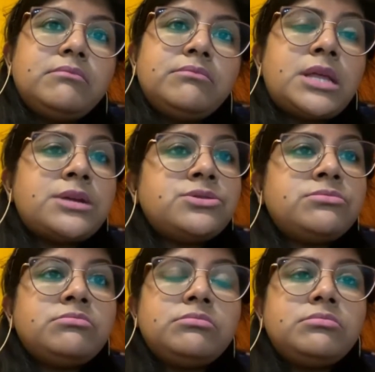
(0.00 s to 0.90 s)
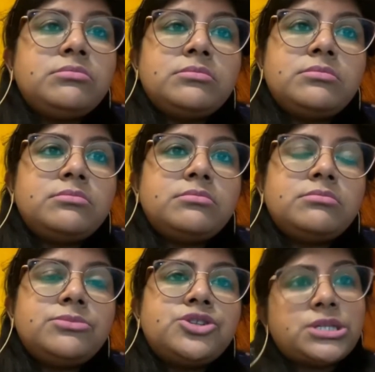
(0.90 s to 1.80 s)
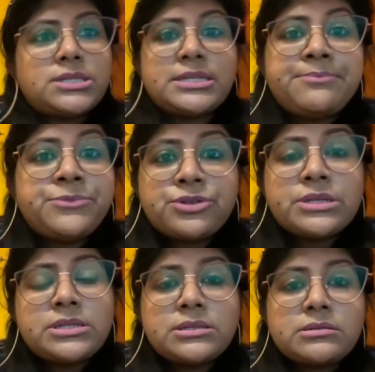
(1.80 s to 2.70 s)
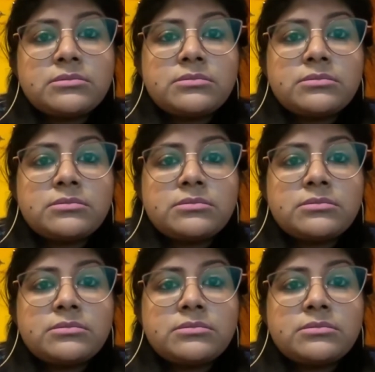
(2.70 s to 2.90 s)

then she's a temptress.